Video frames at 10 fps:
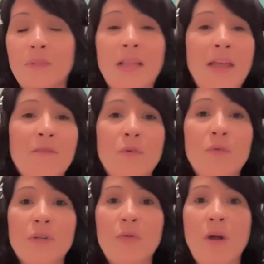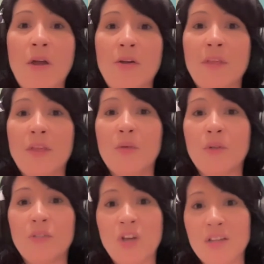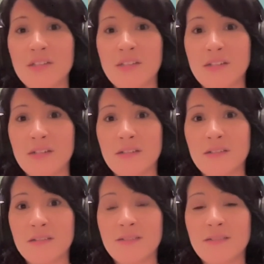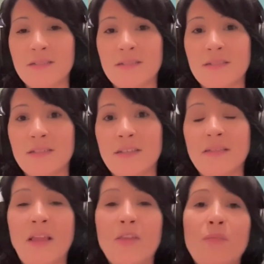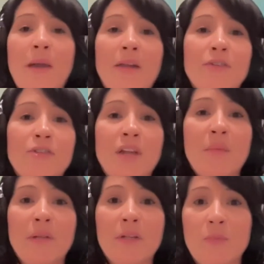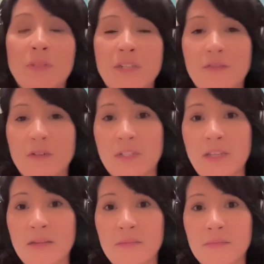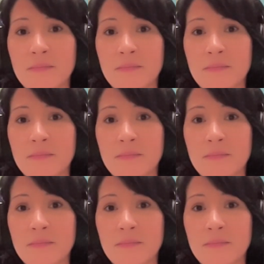Life will require that you adjust, that you manage your time a little bit differently.